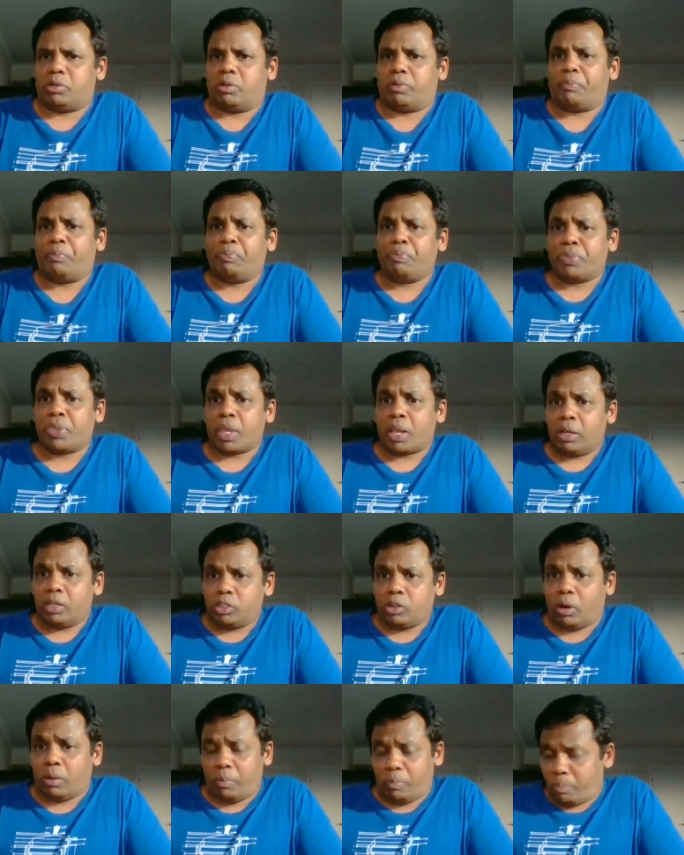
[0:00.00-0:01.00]
So,
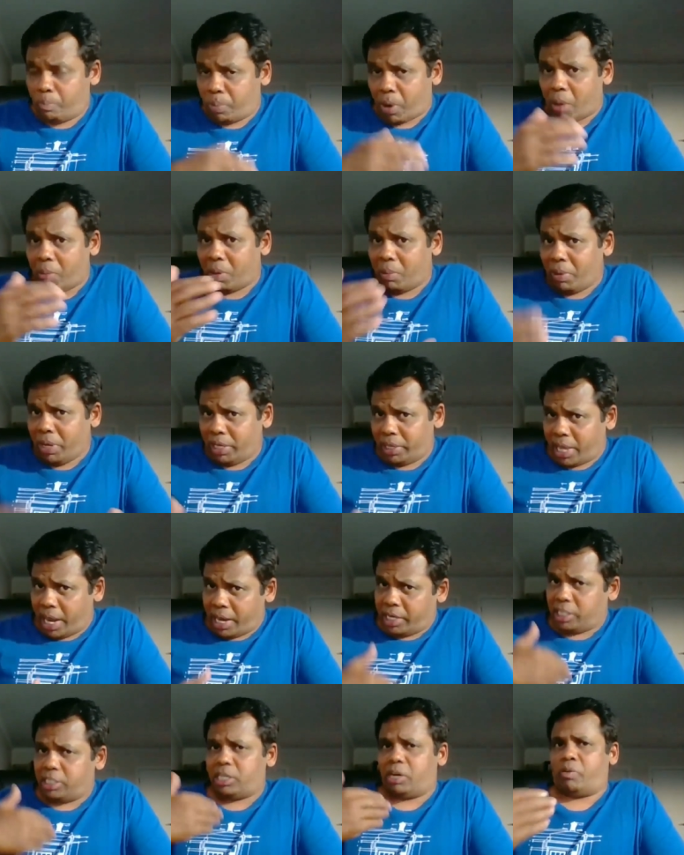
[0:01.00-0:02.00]
so probably
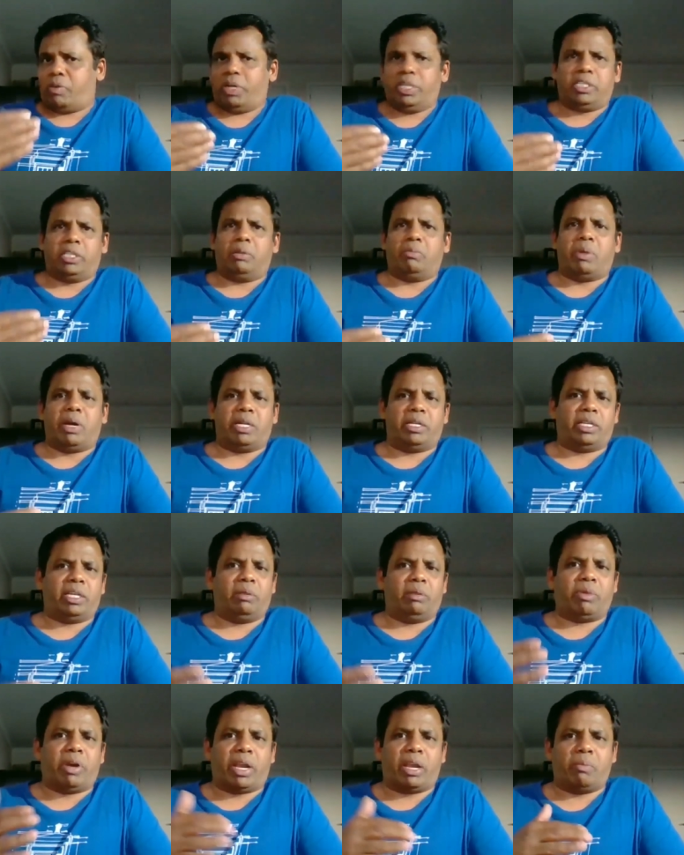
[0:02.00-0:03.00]
that is the reason my
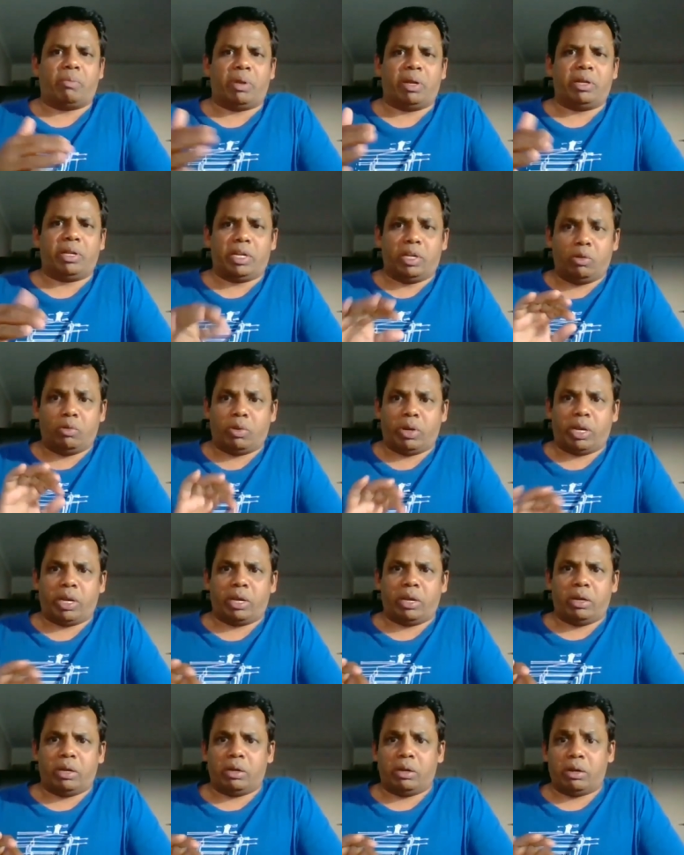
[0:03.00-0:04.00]
team recommended
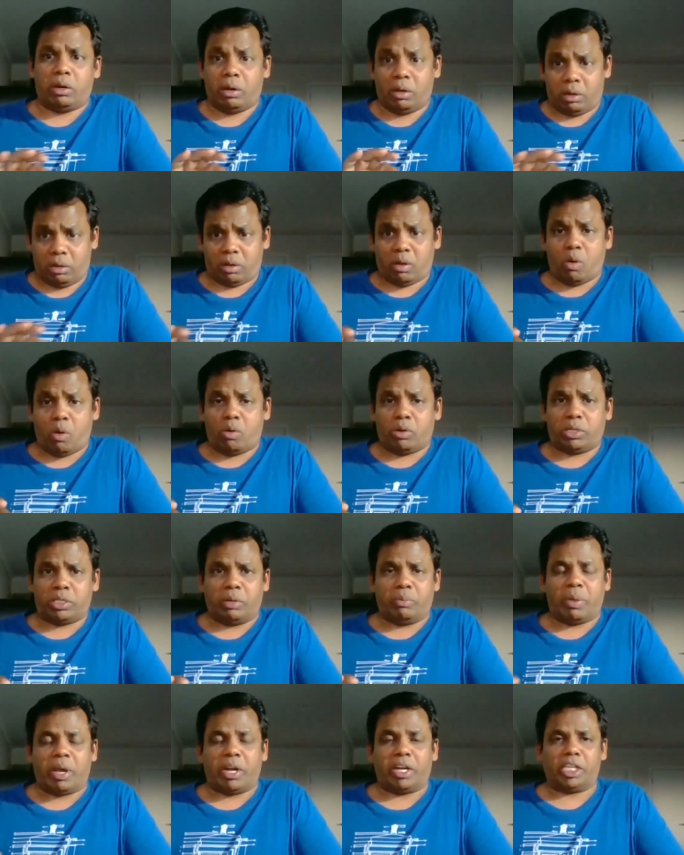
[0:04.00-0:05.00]
doing a, a
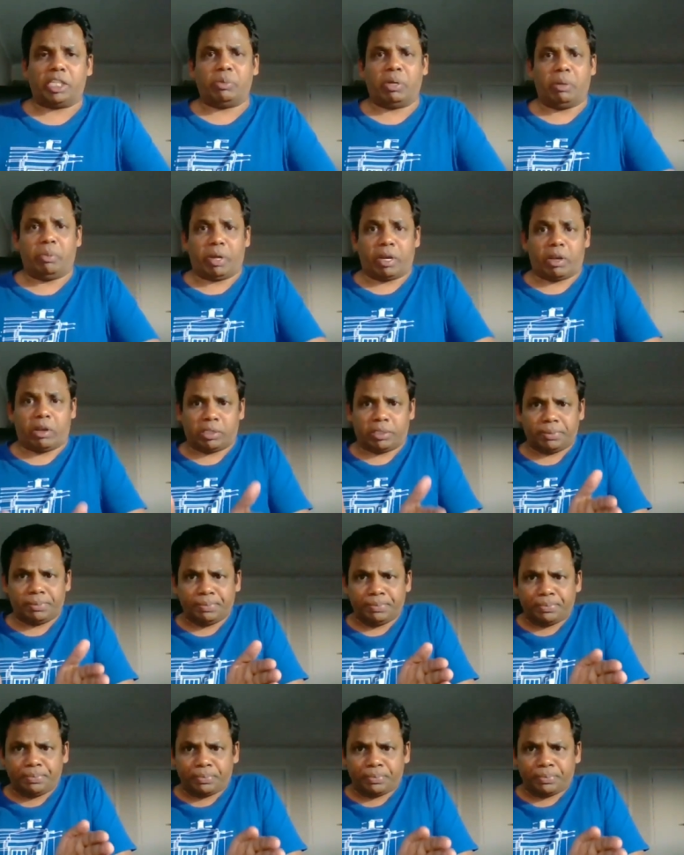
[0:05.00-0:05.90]
course in management because